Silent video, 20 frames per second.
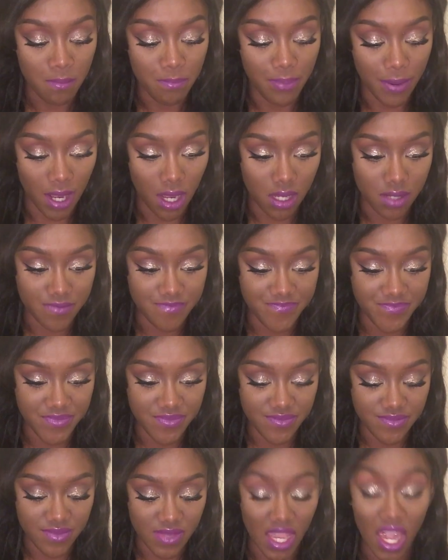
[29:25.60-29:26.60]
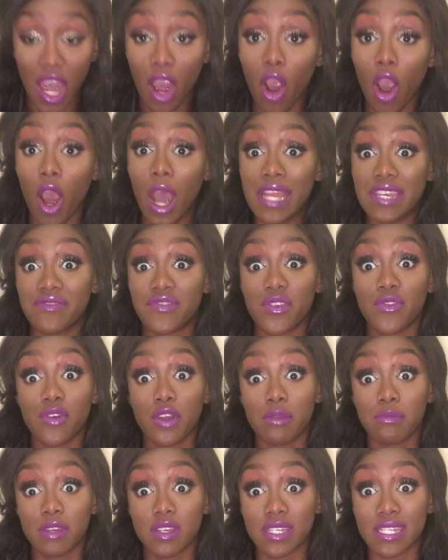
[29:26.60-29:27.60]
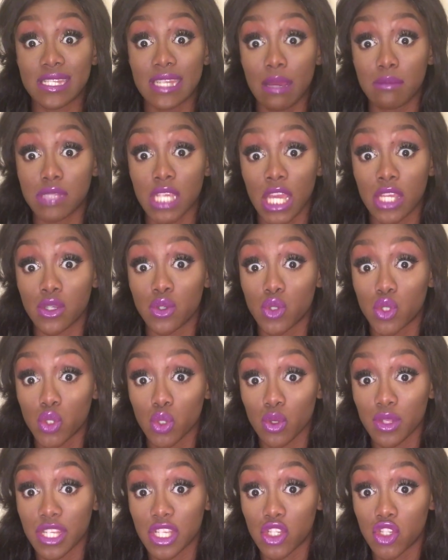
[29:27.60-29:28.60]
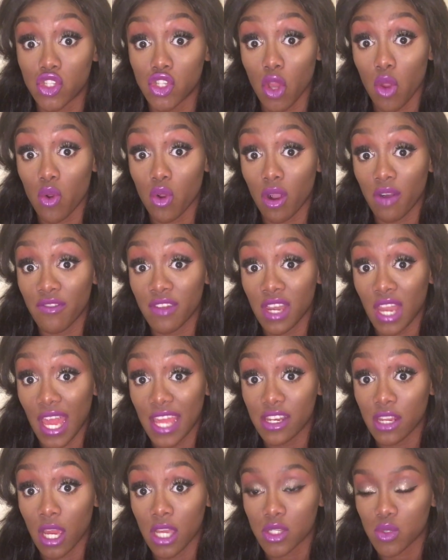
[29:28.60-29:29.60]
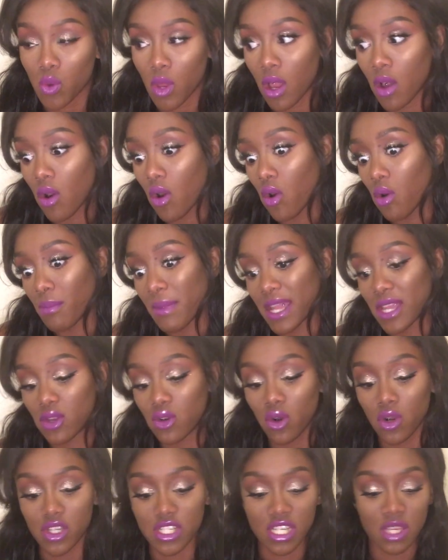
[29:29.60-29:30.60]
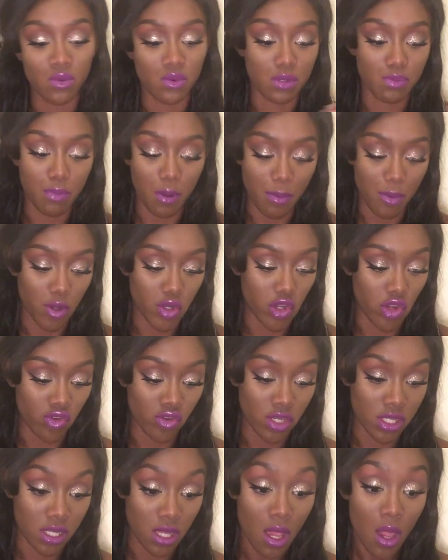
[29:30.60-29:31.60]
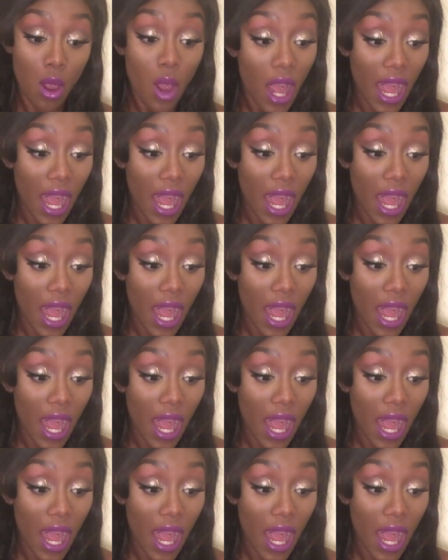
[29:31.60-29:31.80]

But oh, and if you follow me on Snapchat, you saw this joke of a liner as well. Oh my gosh, it was preposterous.